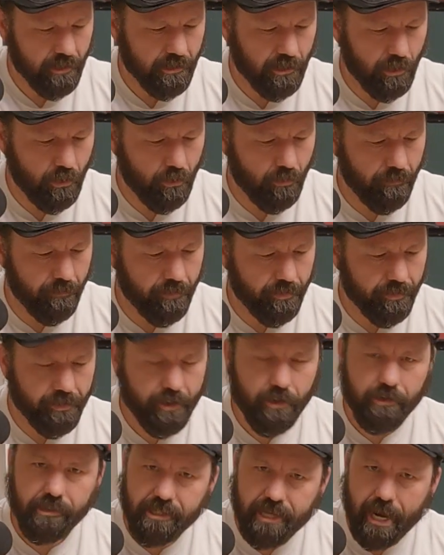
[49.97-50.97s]
So
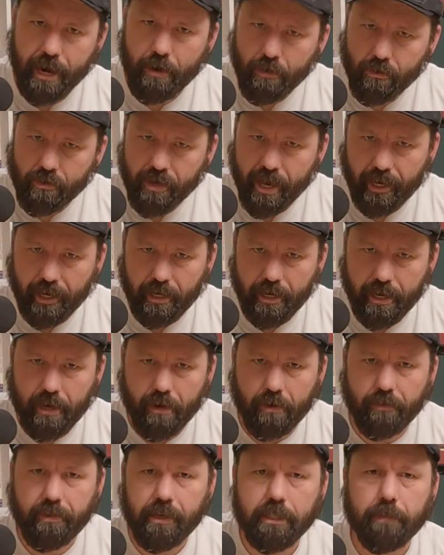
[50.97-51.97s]
there's a tarot deck in
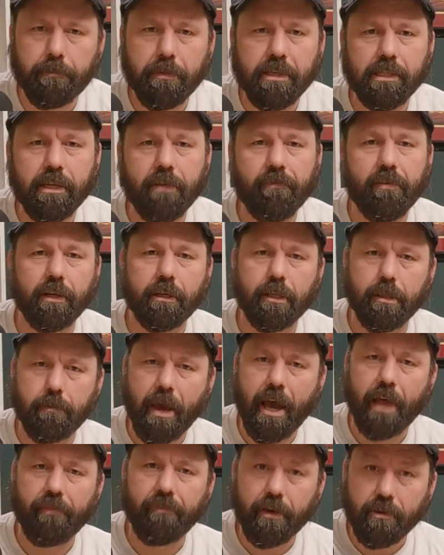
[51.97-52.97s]
here that's specific to the
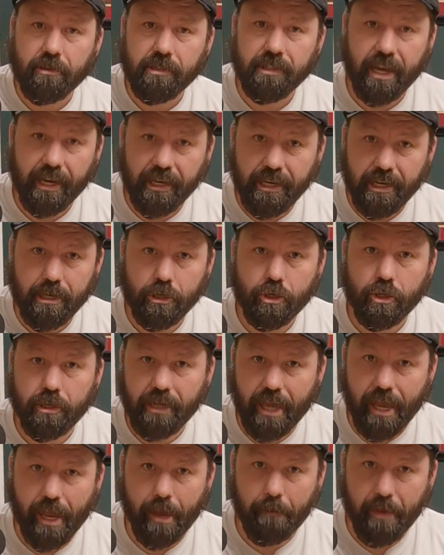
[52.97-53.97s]
Pathfinder 2nd
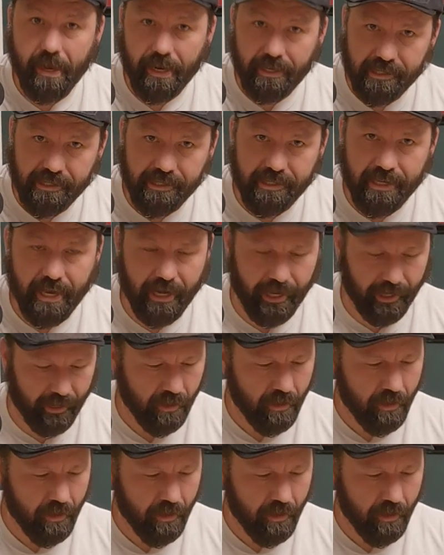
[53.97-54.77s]
Edition campaign setting.